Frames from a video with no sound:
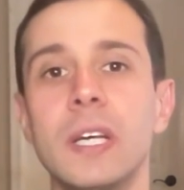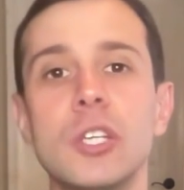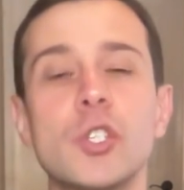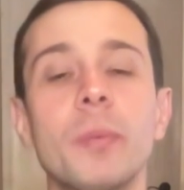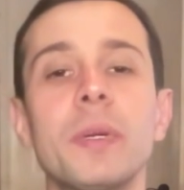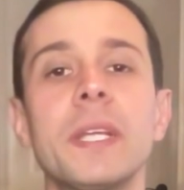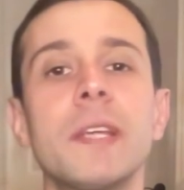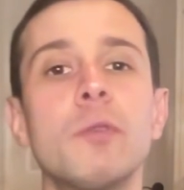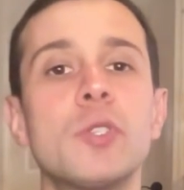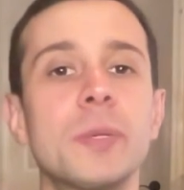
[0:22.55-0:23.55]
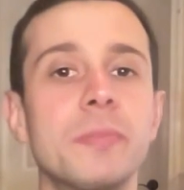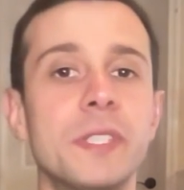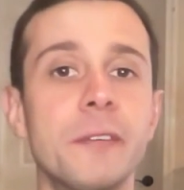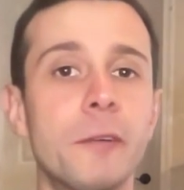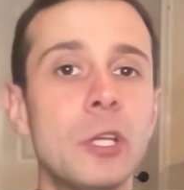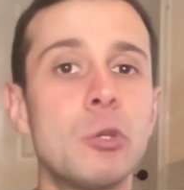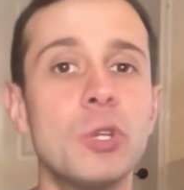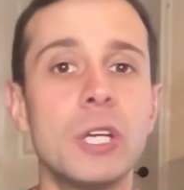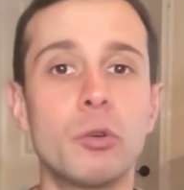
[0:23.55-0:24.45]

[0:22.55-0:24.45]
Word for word: So I'm going to give you some different, unique,